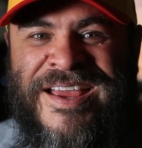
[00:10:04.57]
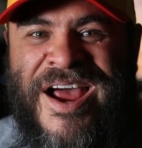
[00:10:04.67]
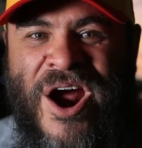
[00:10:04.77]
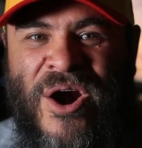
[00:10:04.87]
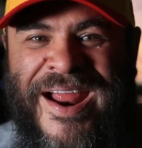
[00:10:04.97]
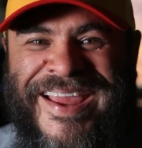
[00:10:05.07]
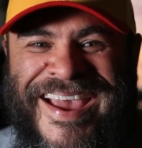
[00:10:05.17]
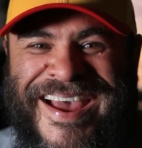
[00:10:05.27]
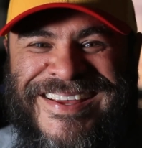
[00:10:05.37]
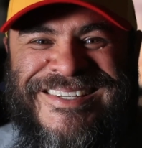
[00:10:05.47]
All right,
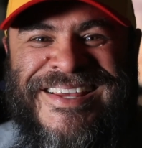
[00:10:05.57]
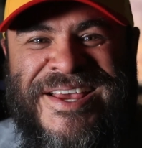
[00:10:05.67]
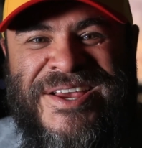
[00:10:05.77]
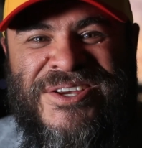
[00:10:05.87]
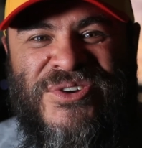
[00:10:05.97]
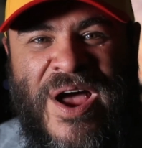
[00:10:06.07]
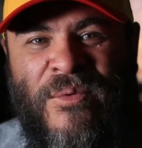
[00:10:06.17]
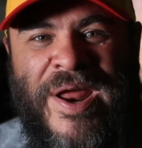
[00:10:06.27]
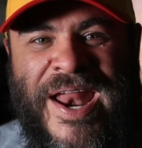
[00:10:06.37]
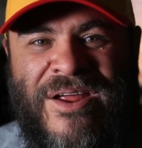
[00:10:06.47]
guys. So I
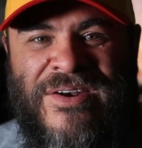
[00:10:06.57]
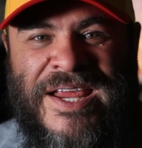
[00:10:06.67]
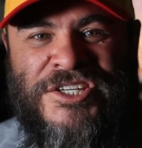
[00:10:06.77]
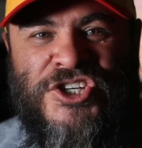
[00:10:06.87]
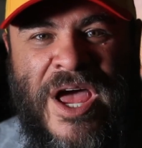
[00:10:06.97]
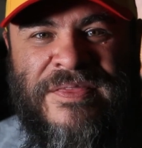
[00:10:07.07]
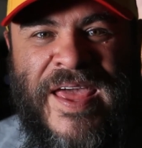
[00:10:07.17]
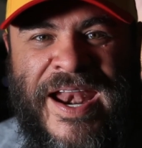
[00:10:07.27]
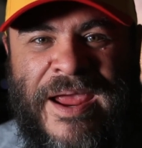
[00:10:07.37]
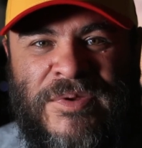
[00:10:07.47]
went out and I shot
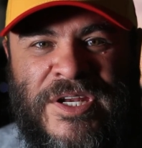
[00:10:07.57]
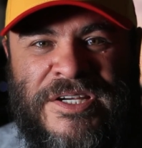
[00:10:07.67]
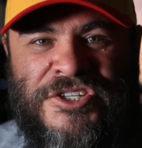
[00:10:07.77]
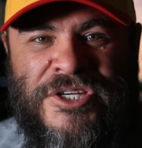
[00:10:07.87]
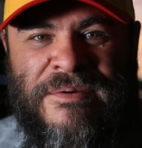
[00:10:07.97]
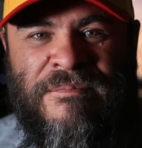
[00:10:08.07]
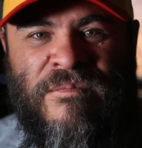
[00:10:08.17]
that ammunition.